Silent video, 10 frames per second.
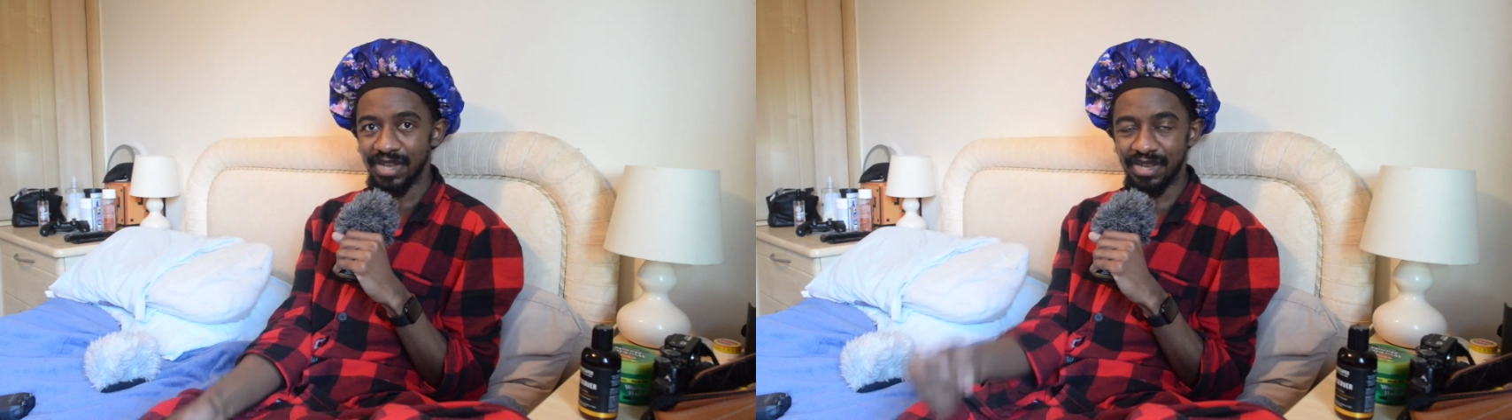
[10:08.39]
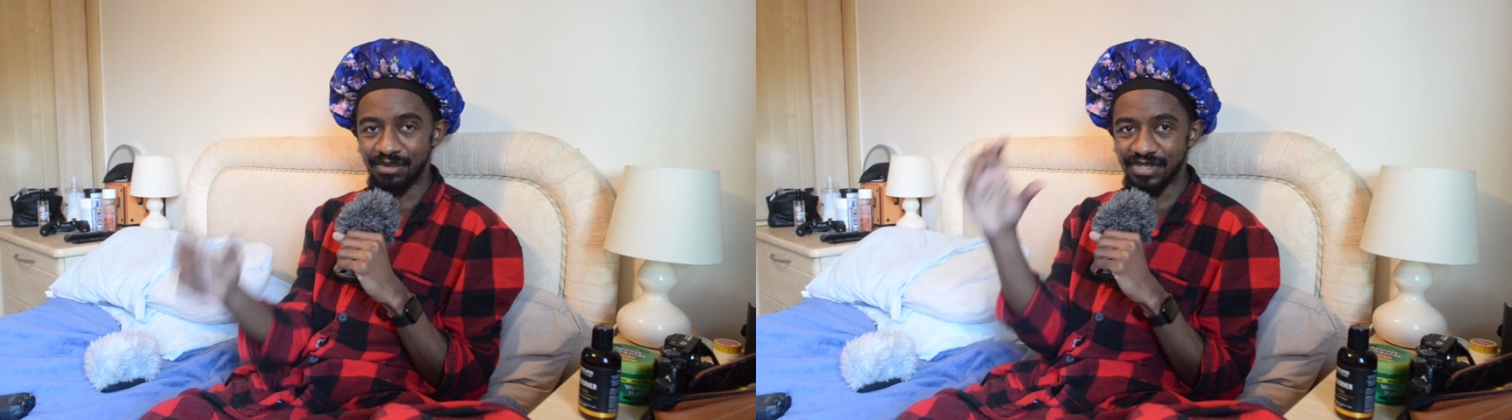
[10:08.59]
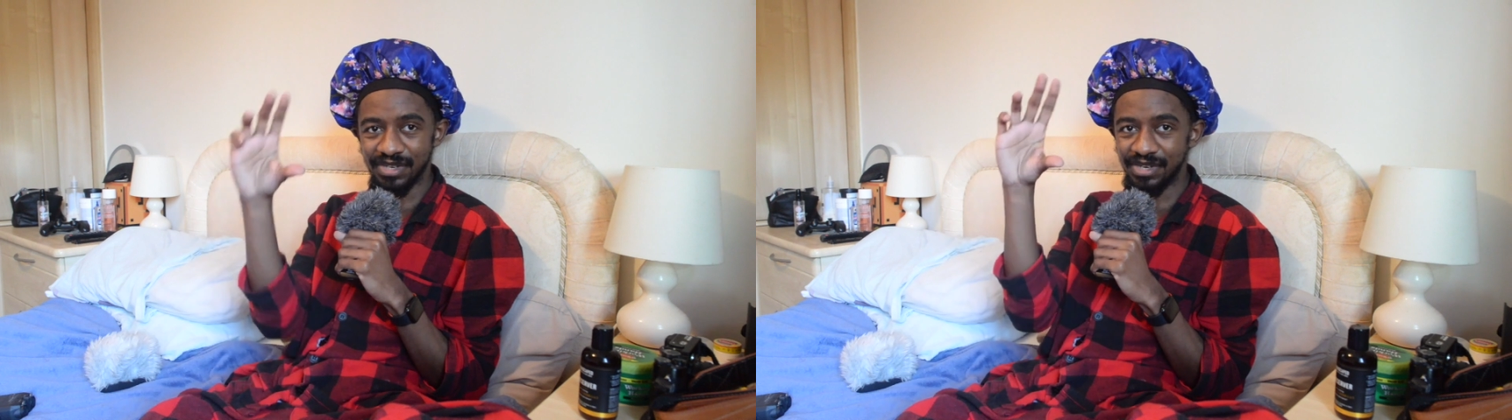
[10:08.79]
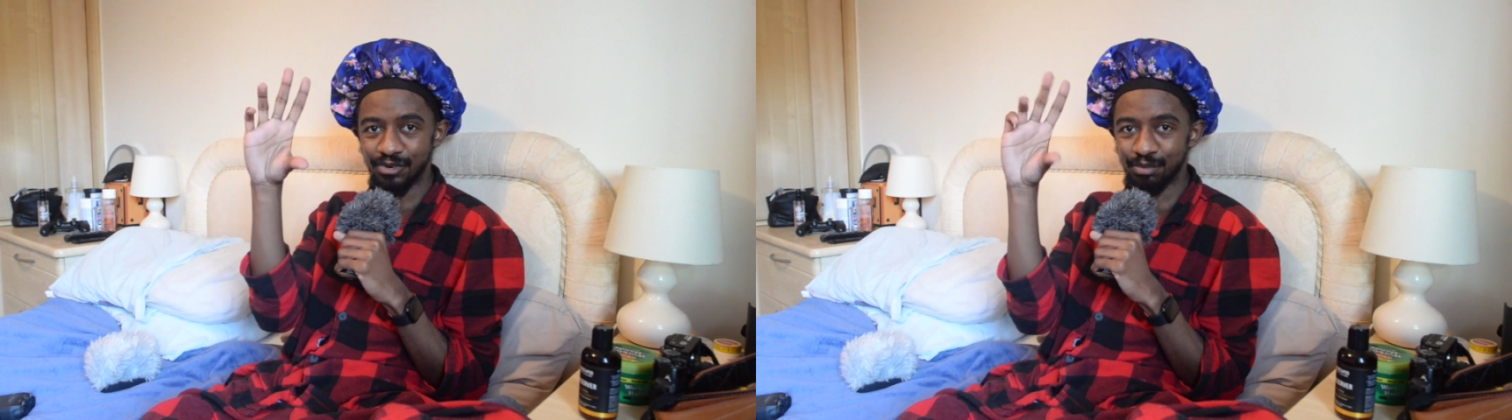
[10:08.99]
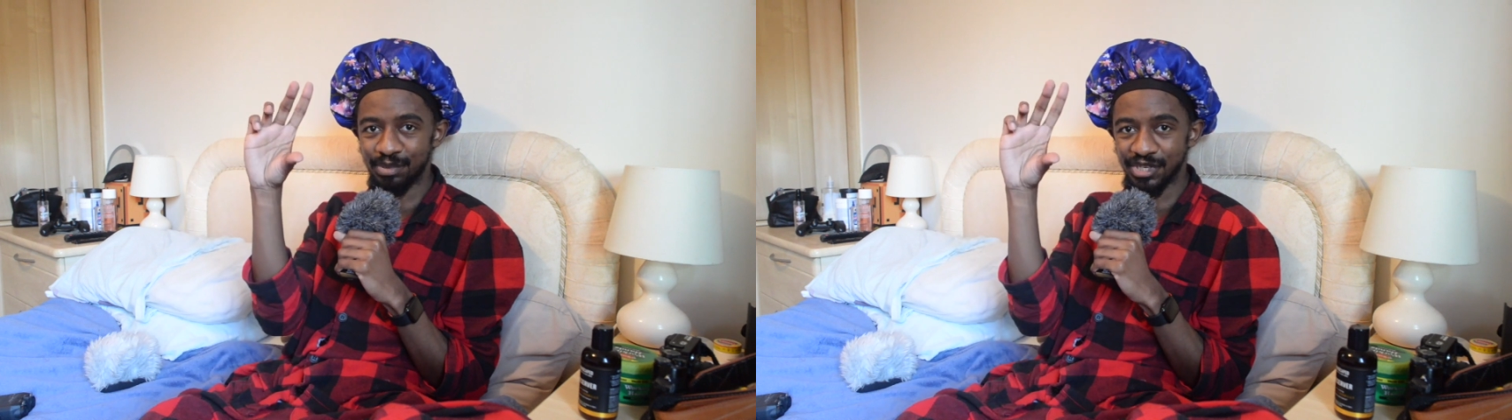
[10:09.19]
It was a
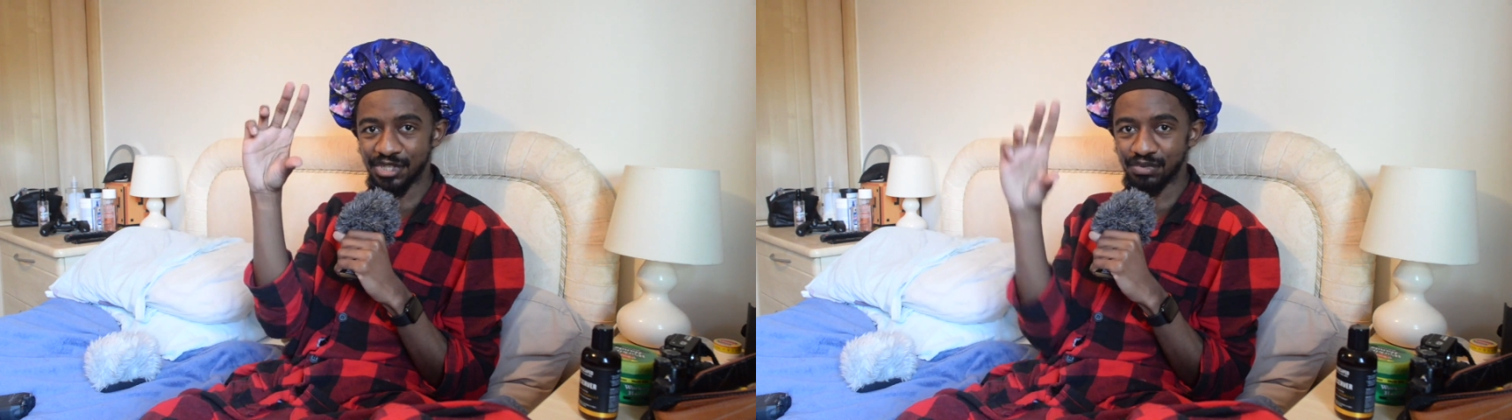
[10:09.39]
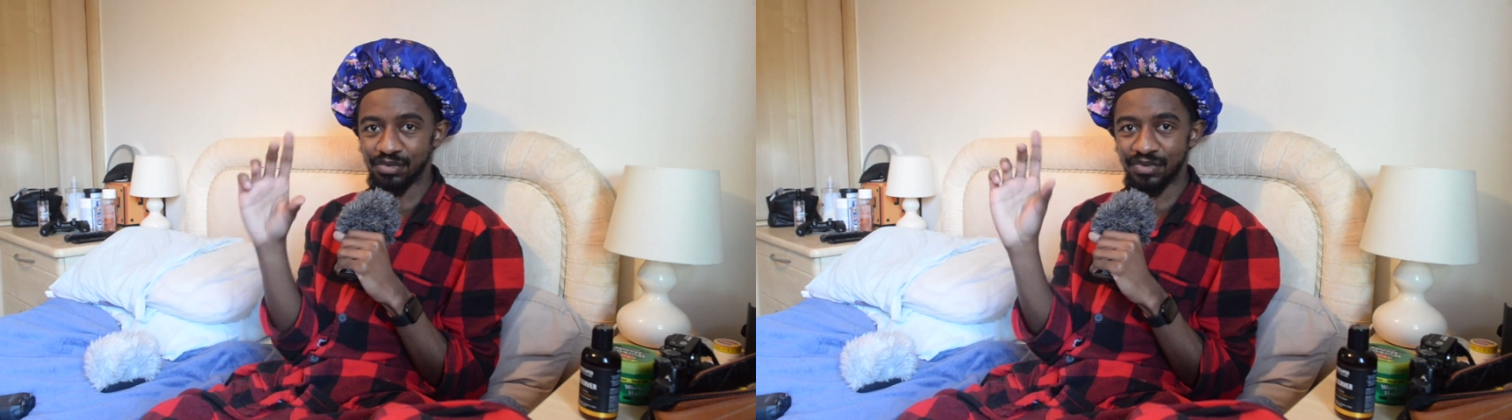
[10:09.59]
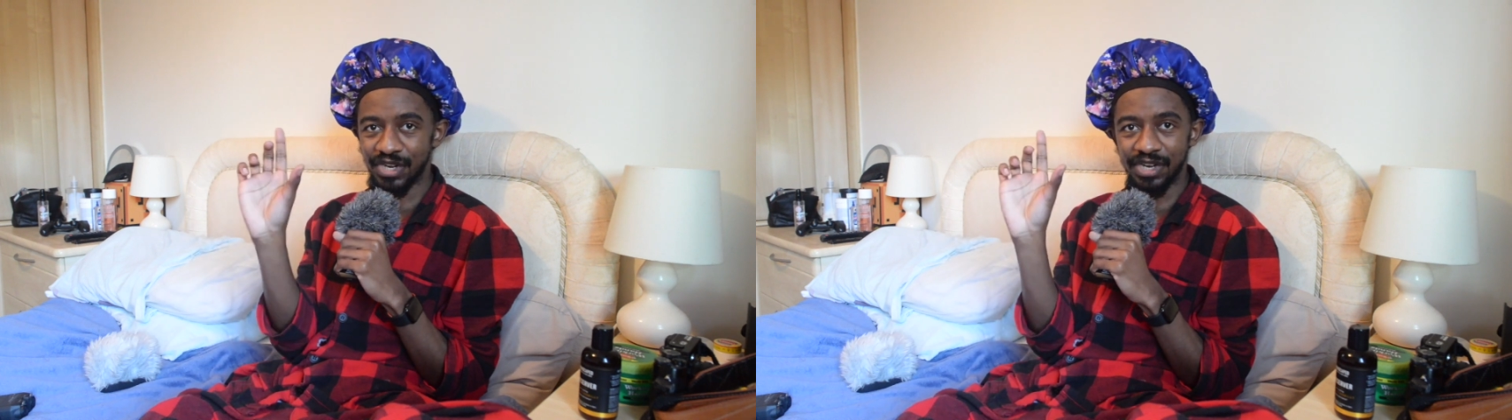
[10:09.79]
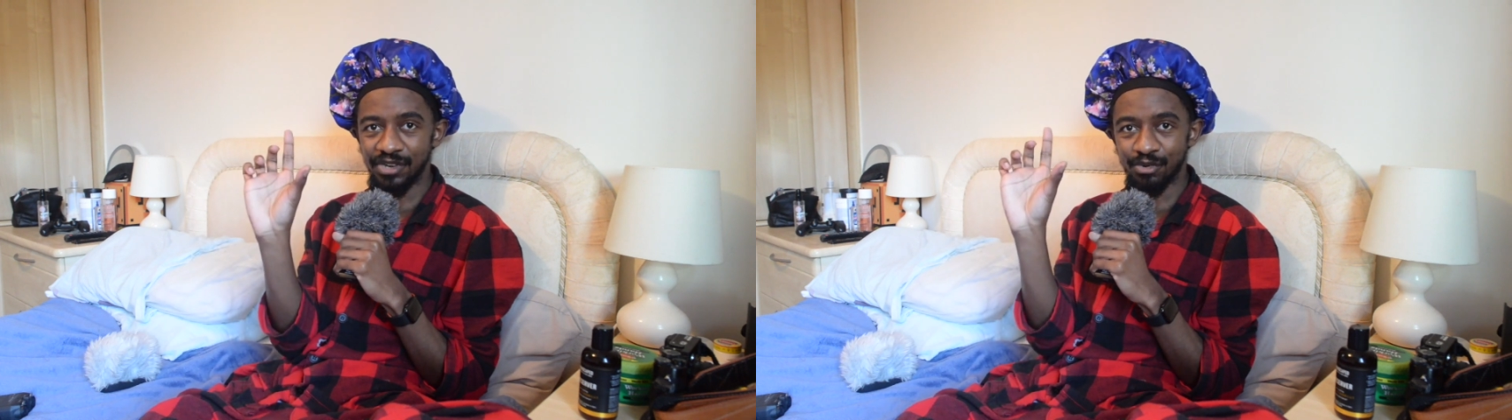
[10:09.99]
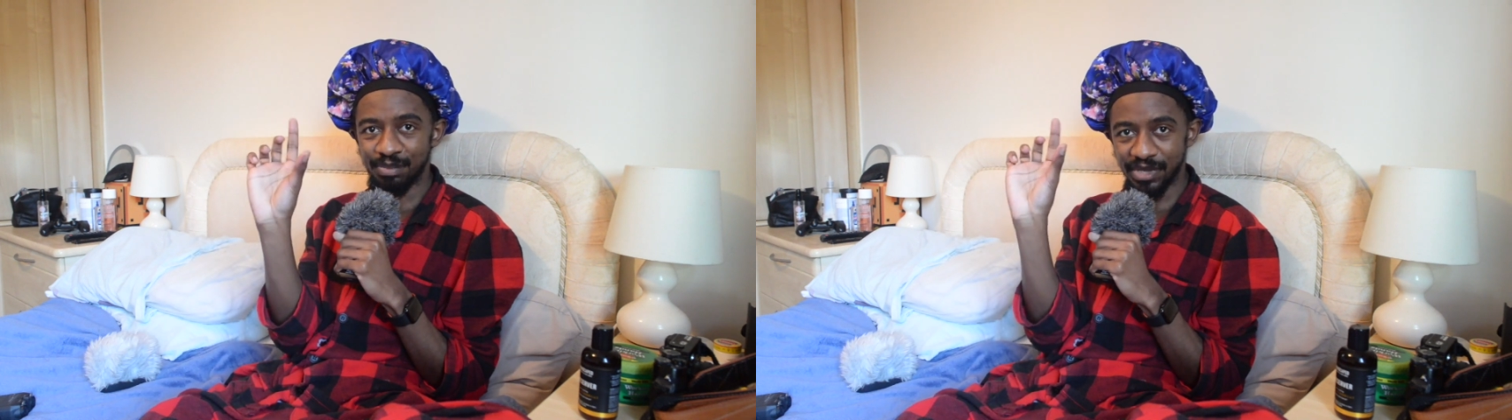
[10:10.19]
little bit shorter and a
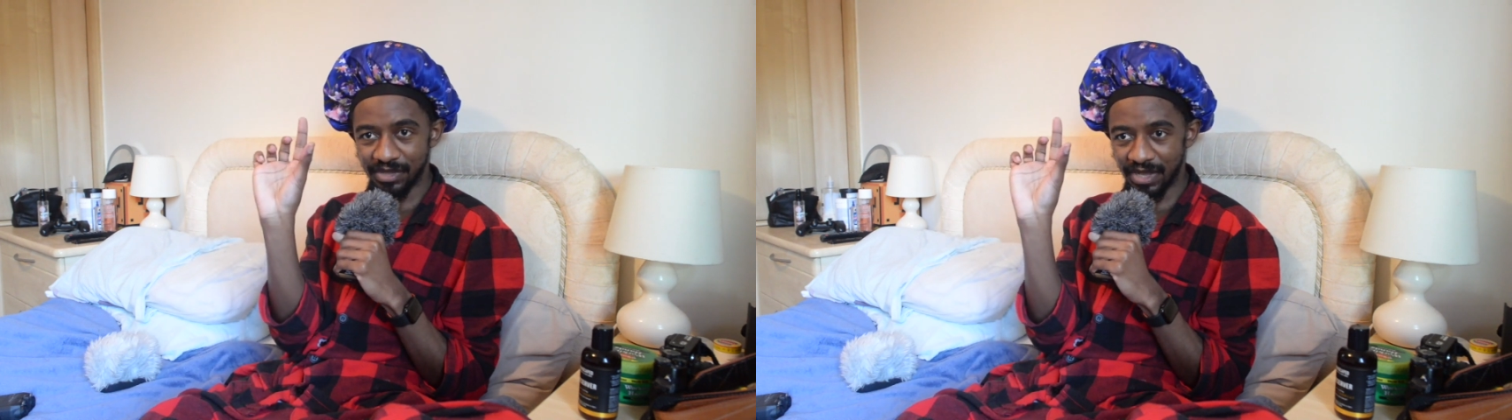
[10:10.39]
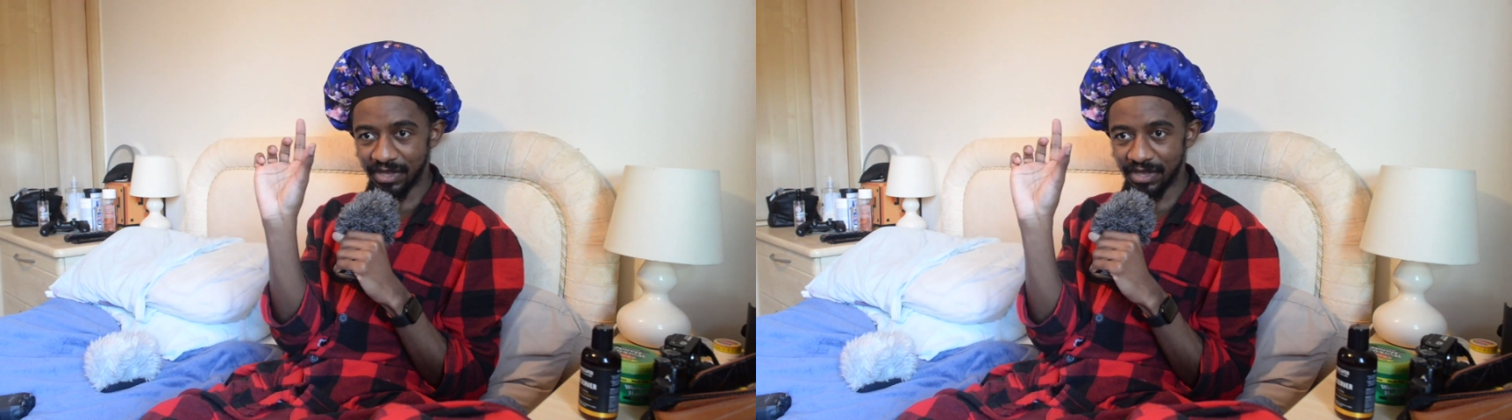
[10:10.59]
little bit